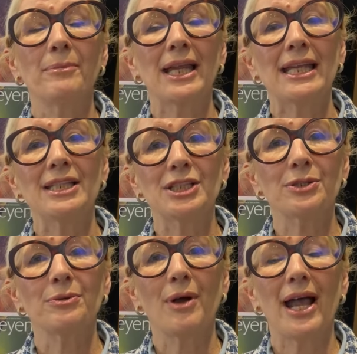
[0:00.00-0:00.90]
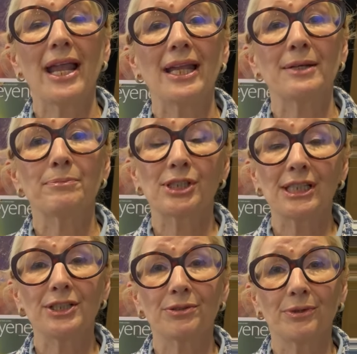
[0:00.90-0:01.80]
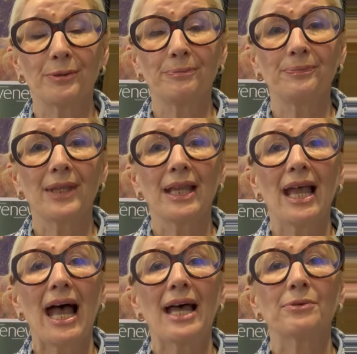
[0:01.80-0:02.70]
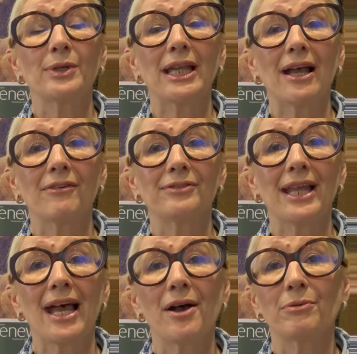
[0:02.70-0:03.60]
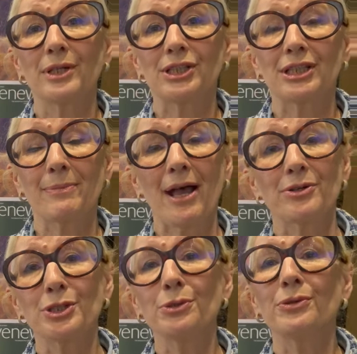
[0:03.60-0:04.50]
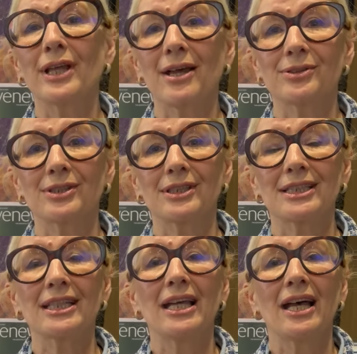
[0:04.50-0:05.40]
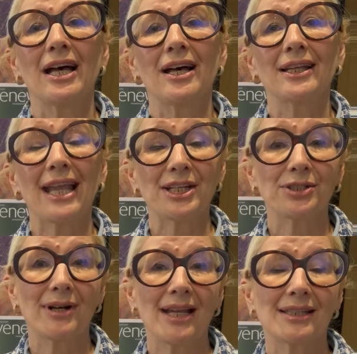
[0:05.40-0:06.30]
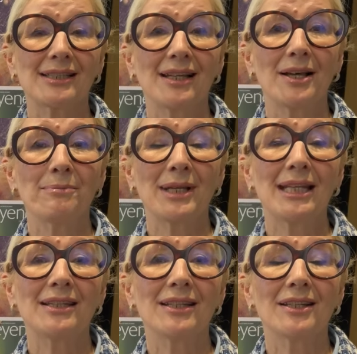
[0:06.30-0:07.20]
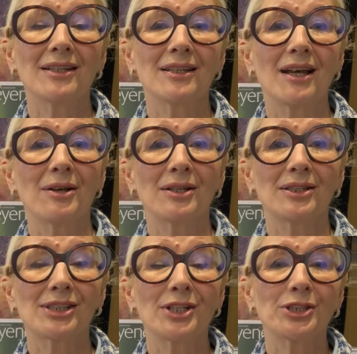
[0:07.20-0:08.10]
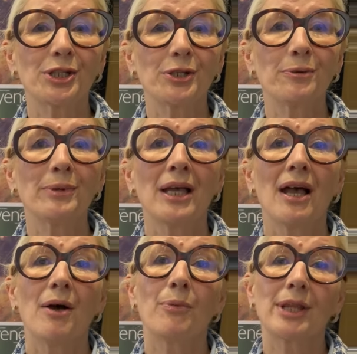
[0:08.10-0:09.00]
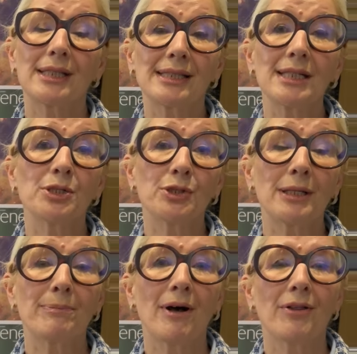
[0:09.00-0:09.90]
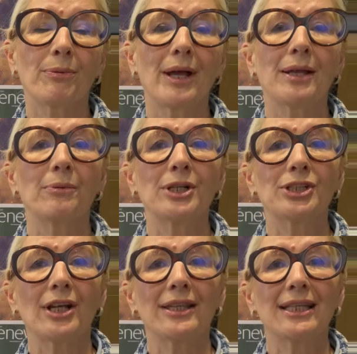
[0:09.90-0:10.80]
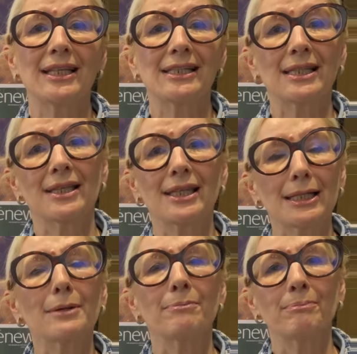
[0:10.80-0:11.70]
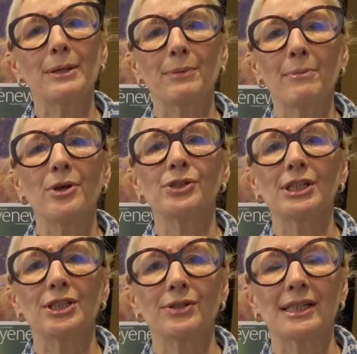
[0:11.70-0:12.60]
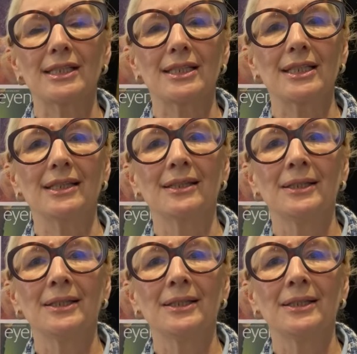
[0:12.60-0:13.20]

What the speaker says: into a procedure room, and we have now reached about 2,000 cataracts in the Surgicube with a see and treat pathway, which I think is the thing that people are most interested in.